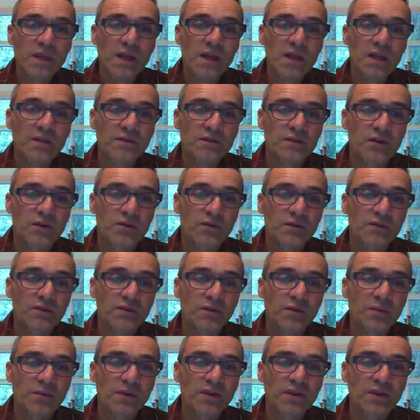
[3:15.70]
So it's a
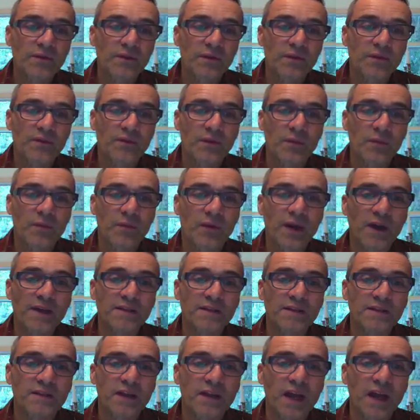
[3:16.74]
little bit different for
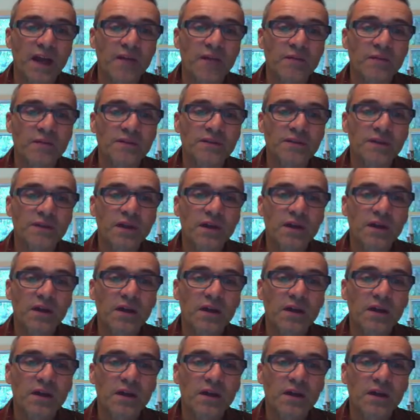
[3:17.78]
plants and animals,